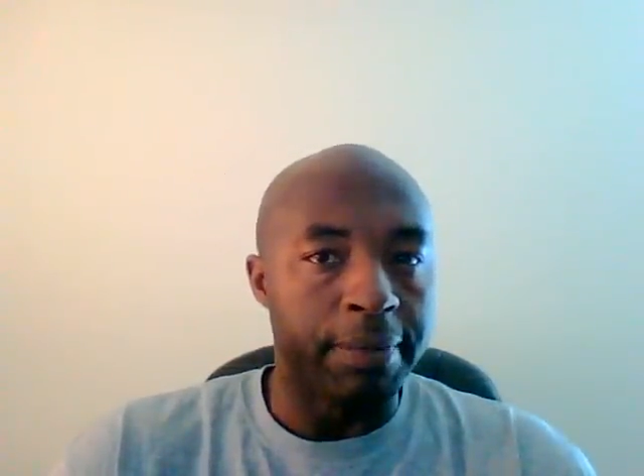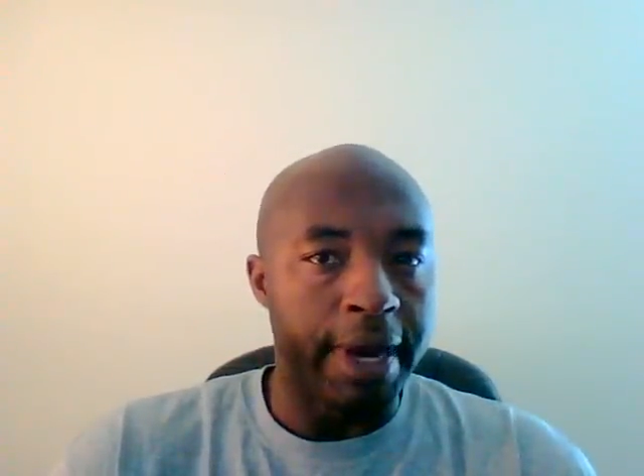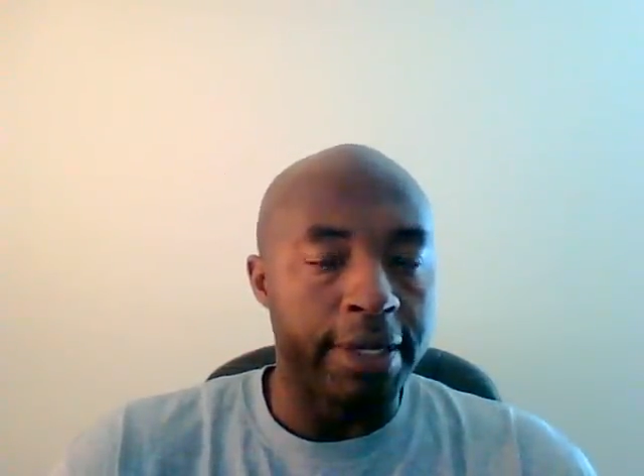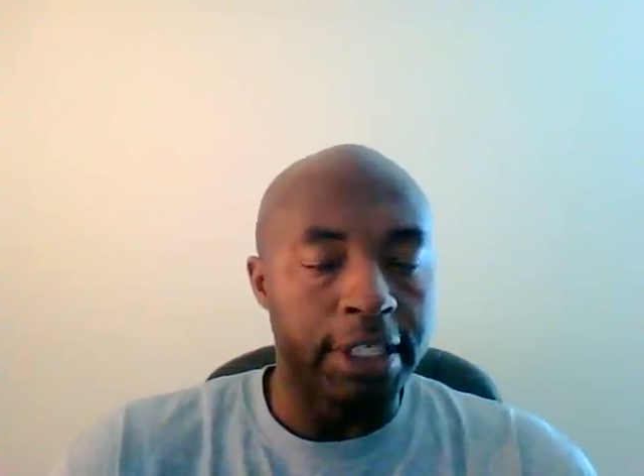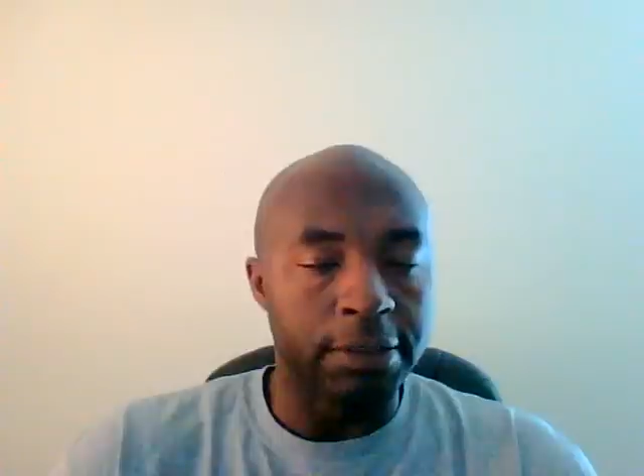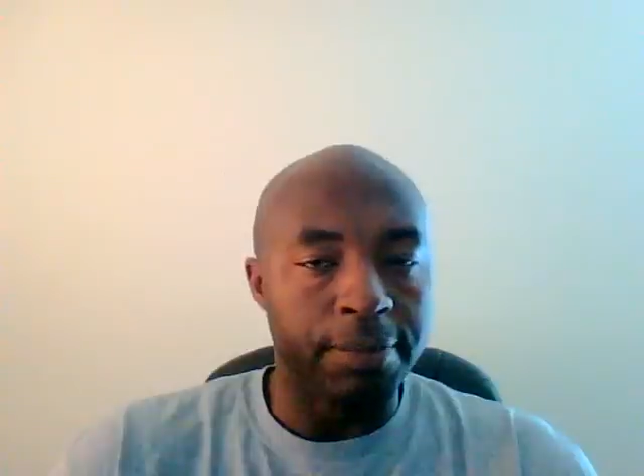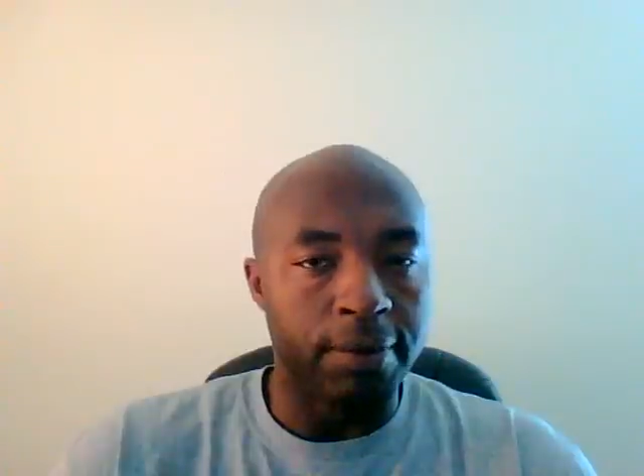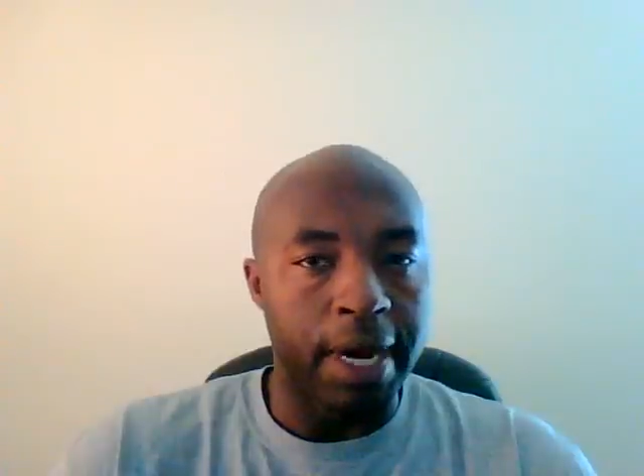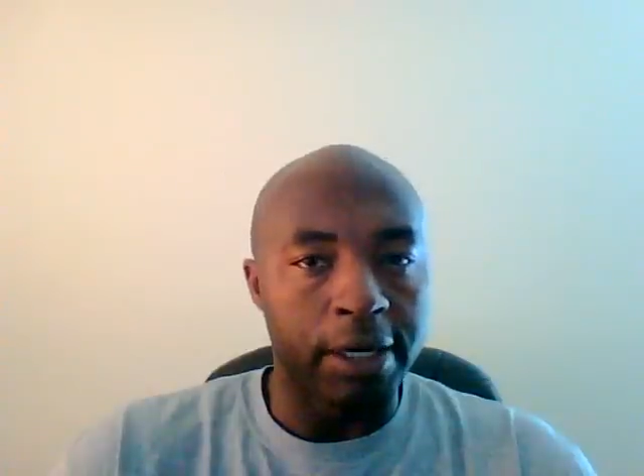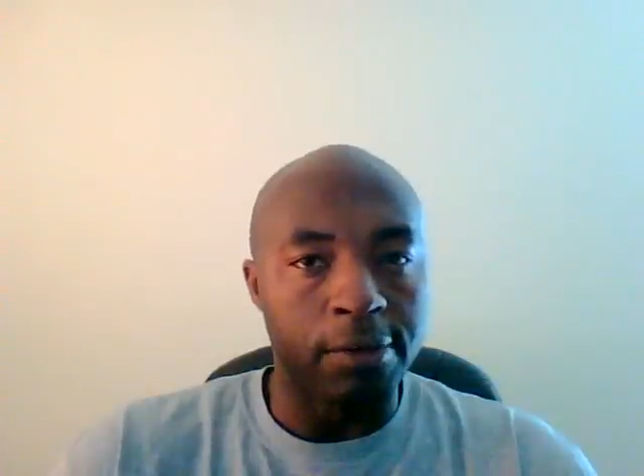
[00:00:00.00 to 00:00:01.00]
marriage as
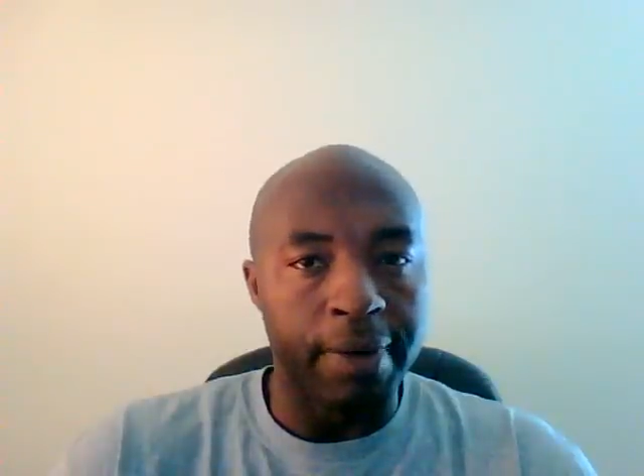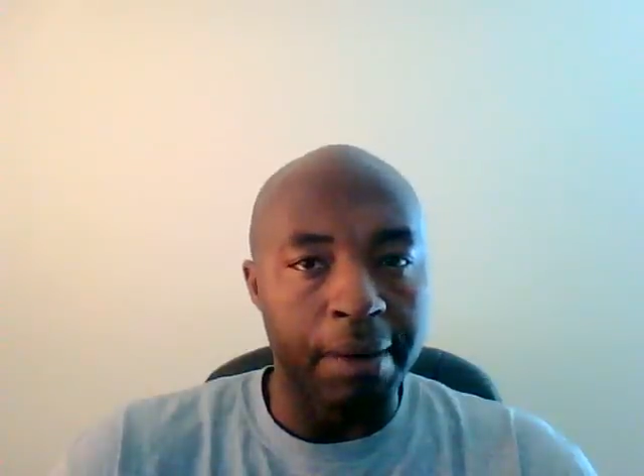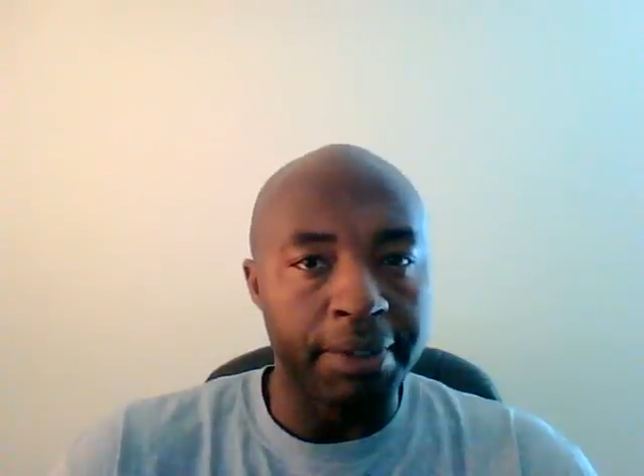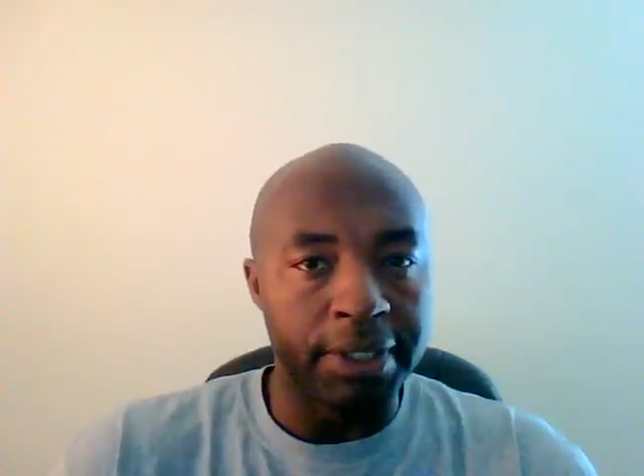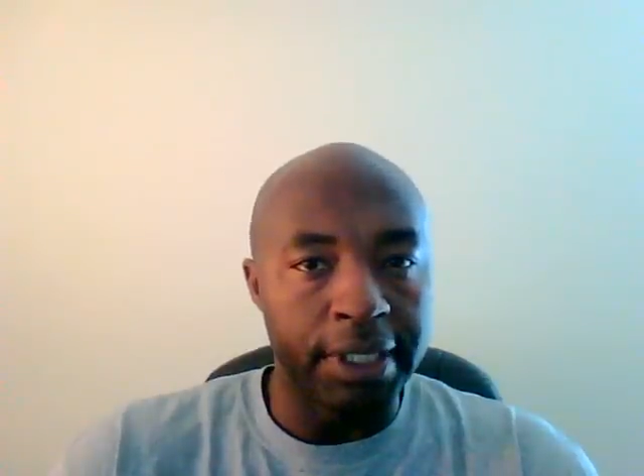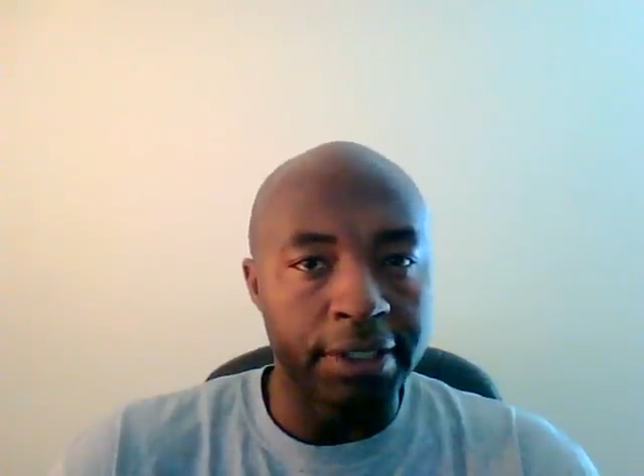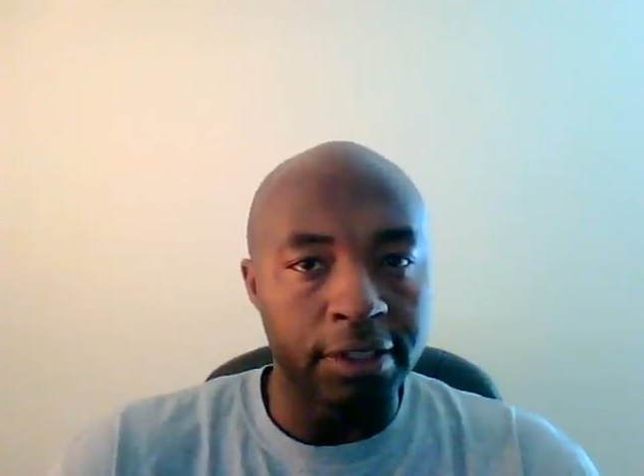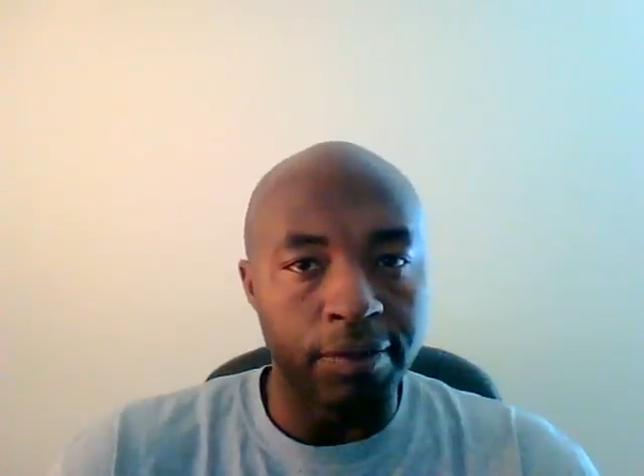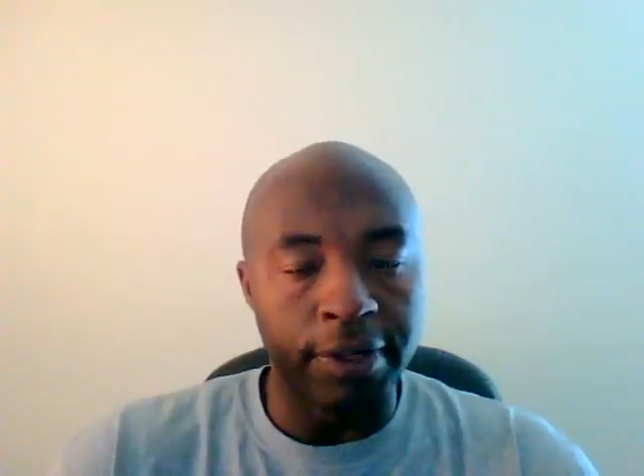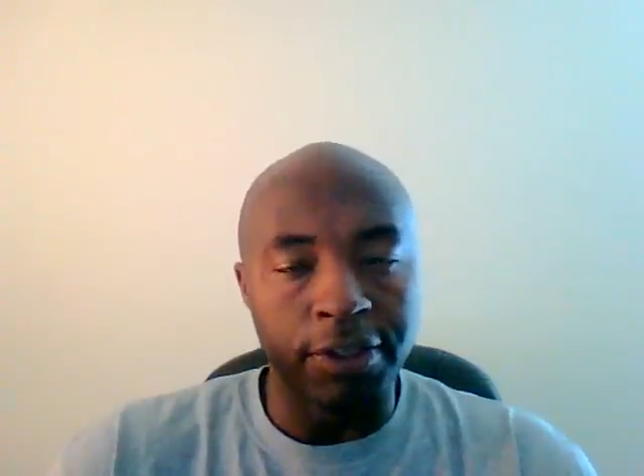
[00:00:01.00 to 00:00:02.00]
Barack Obama does,
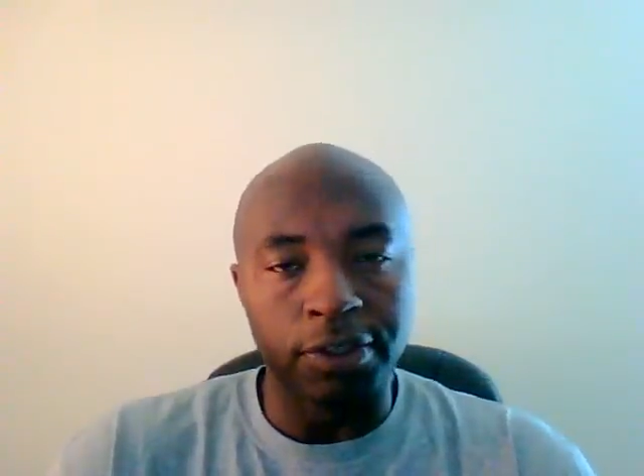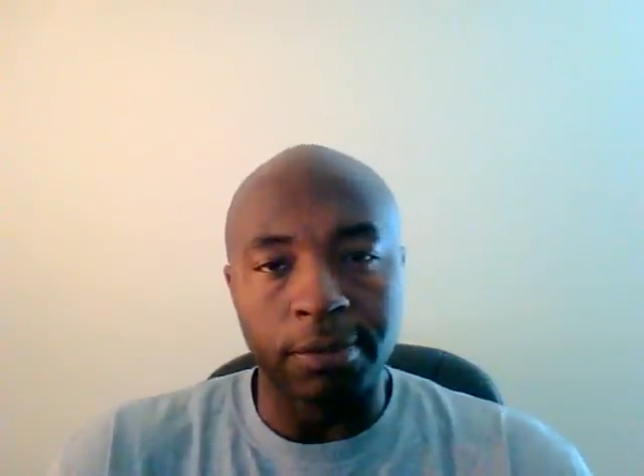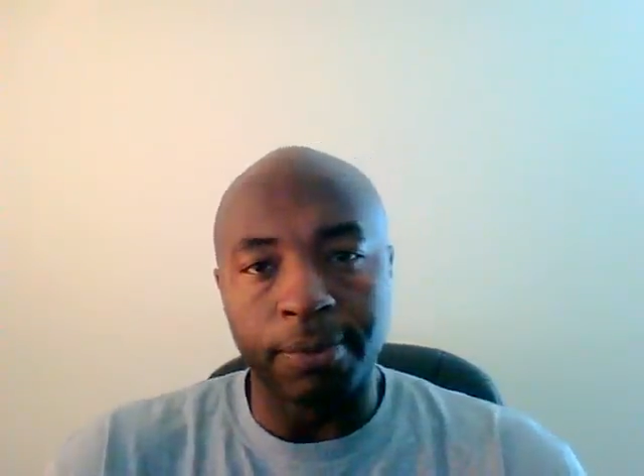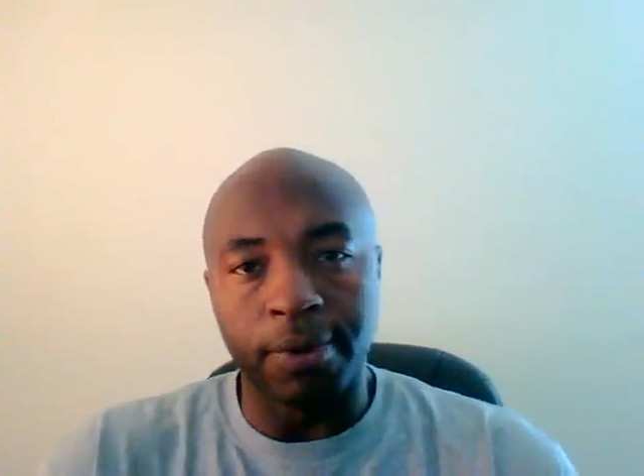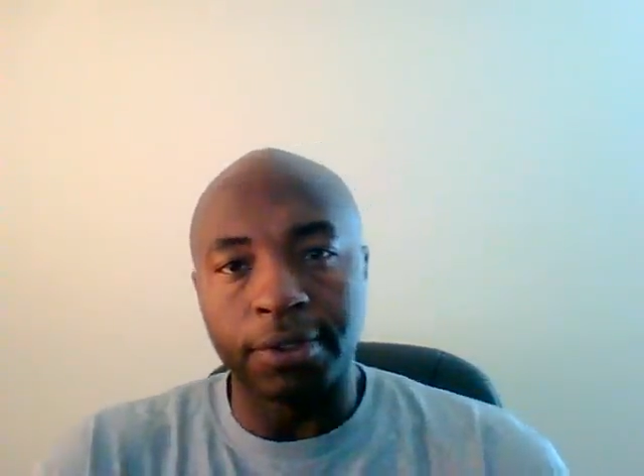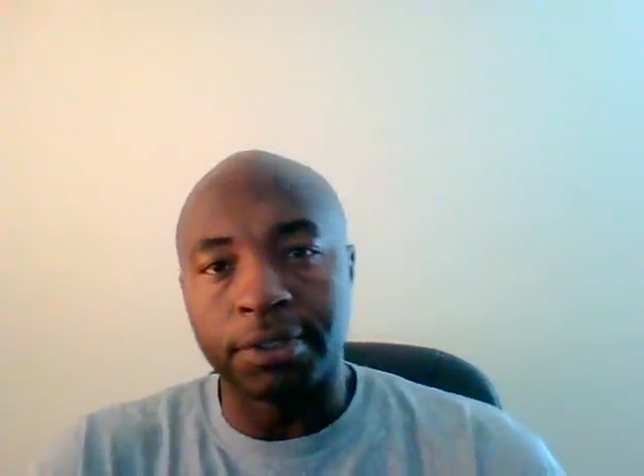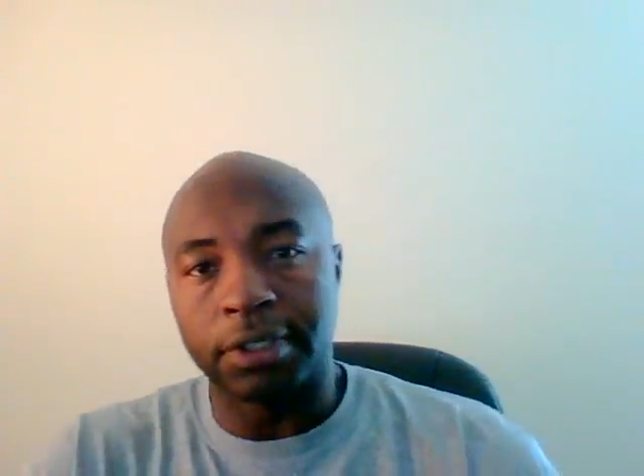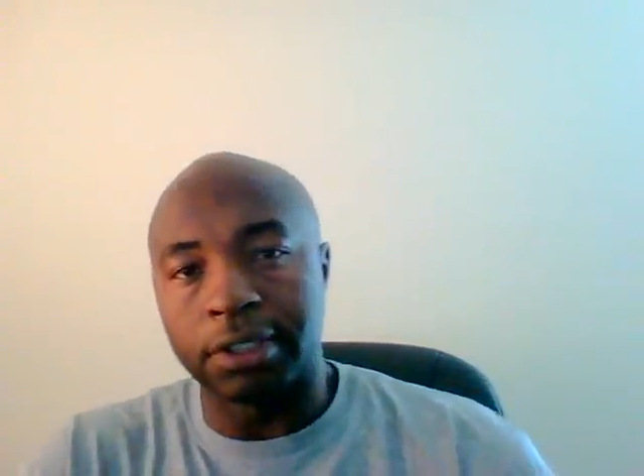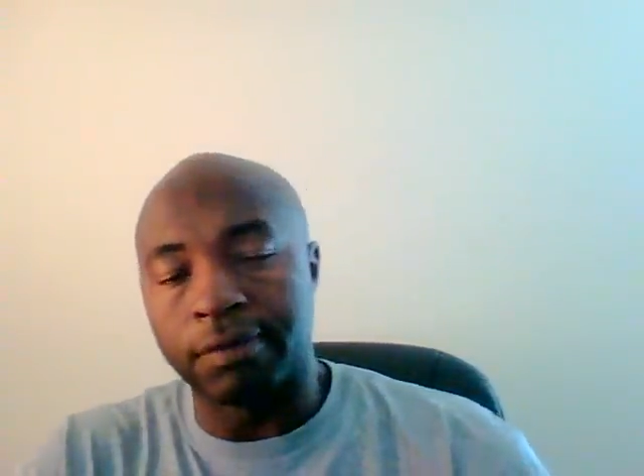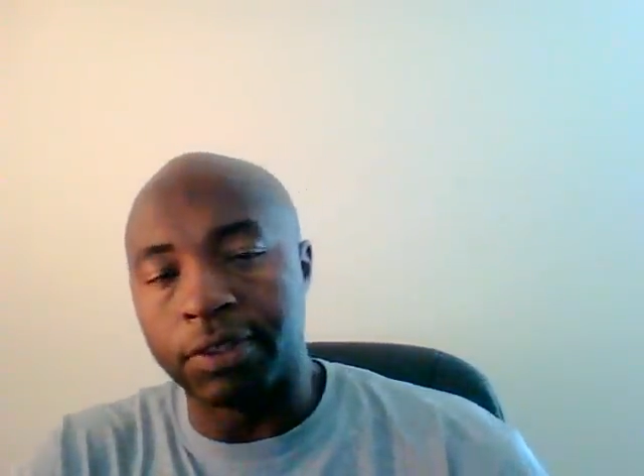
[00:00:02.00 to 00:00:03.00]
or whether you support
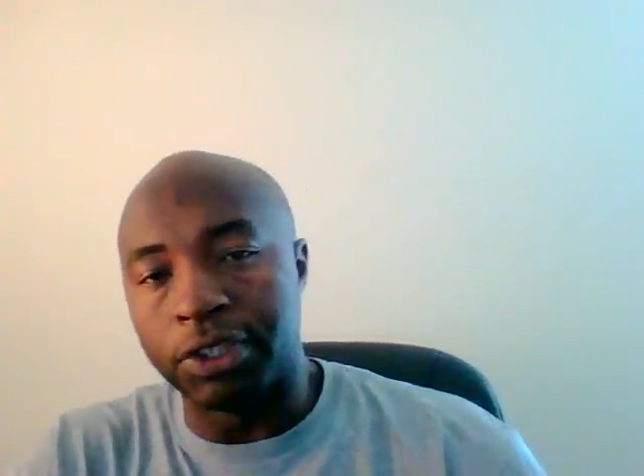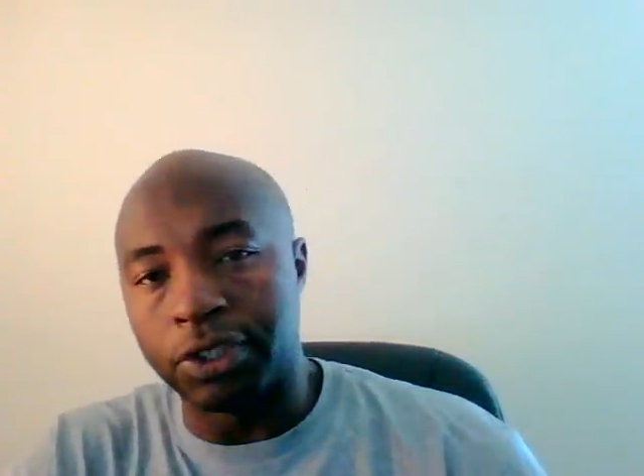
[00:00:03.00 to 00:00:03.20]
civil